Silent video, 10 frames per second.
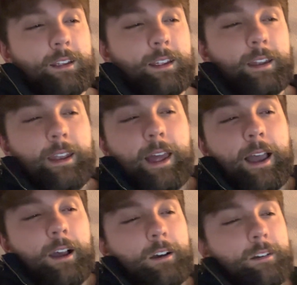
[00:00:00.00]
And
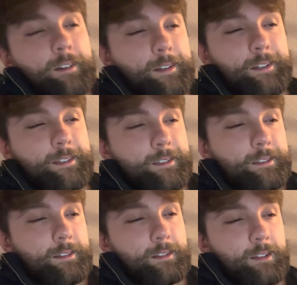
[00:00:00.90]
now,
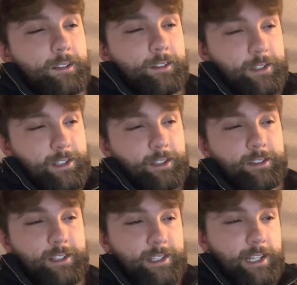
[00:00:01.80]
the
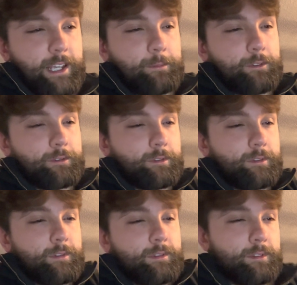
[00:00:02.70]
Sons of Samuel
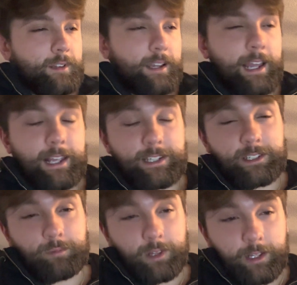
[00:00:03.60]
has to
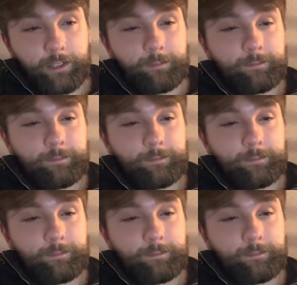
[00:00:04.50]
play him.